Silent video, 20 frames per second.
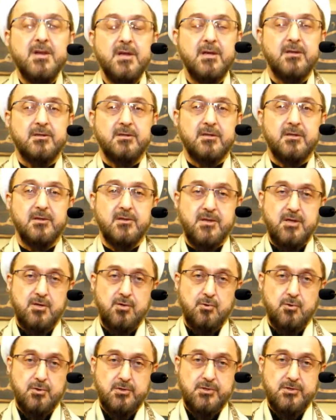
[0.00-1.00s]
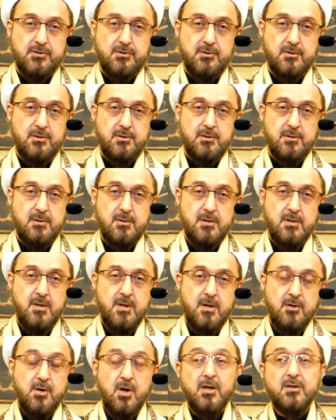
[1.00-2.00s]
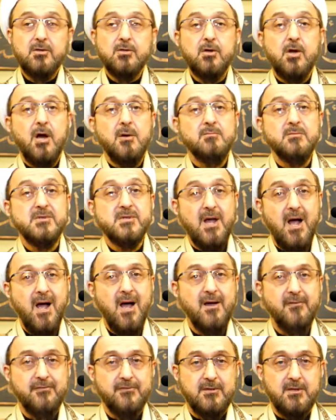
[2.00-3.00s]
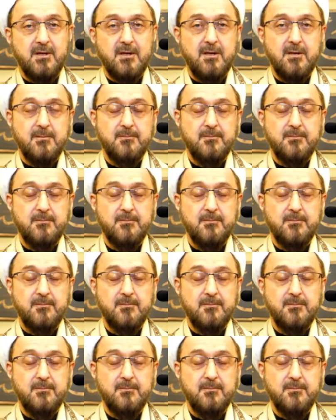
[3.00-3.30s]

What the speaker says: it the yusr, not comes after.